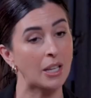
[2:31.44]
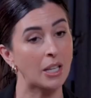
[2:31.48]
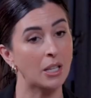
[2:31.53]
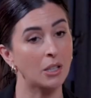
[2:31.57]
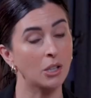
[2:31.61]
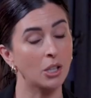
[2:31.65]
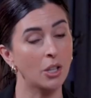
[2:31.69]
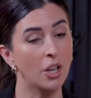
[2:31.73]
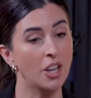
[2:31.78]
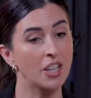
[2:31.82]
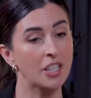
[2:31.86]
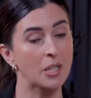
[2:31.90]

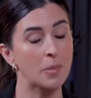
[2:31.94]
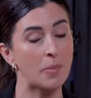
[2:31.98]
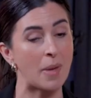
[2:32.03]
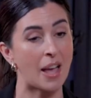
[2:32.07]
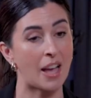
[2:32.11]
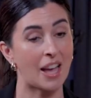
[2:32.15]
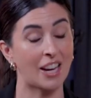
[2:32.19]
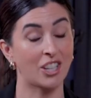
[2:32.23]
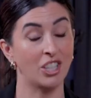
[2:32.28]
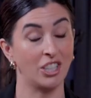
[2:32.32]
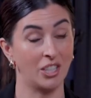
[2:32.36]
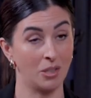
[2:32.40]
learnt
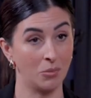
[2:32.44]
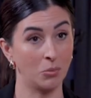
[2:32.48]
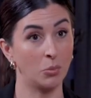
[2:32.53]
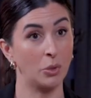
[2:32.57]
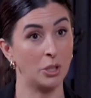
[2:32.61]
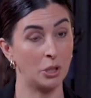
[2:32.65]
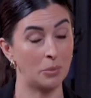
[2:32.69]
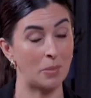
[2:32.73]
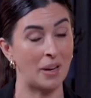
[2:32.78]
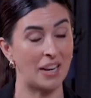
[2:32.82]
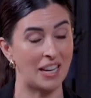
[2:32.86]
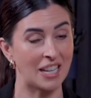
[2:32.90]
about,
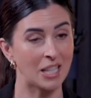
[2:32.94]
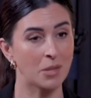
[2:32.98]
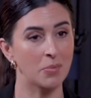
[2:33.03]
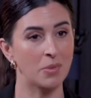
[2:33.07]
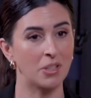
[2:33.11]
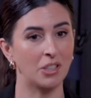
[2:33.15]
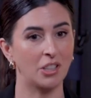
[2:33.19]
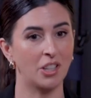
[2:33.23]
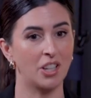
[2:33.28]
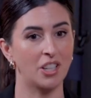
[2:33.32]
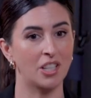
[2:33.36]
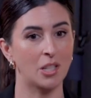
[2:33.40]
my
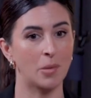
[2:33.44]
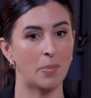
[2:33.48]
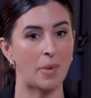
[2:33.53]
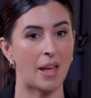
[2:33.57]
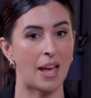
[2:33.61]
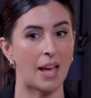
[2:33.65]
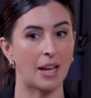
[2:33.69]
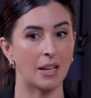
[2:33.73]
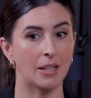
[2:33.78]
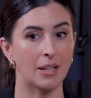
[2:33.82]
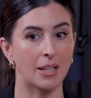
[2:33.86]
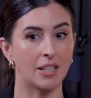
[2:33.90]
husband learnt
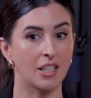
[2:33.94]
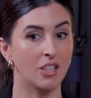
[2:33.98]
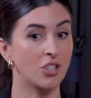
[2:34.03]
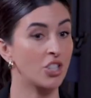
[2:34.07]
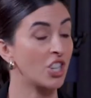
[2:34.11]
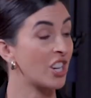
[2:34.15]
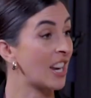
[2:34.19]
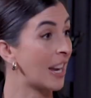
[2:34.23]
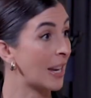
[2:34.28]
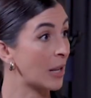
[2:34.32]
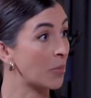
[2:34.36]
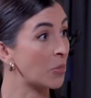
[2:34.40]
about this
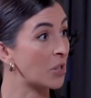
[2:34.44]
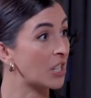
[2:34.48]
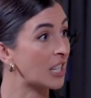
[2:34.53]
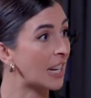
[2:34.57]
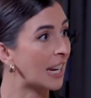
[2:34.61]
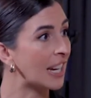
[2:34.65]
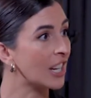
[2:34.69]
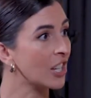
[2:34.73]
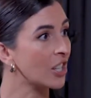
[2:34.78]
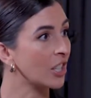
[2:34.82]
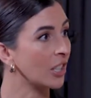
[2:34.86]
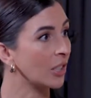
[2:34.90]
genetic
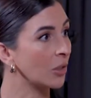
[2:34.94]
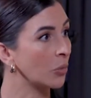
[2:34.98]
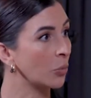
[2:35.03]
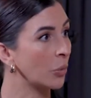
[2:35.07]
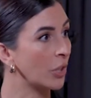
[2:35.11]
mutation,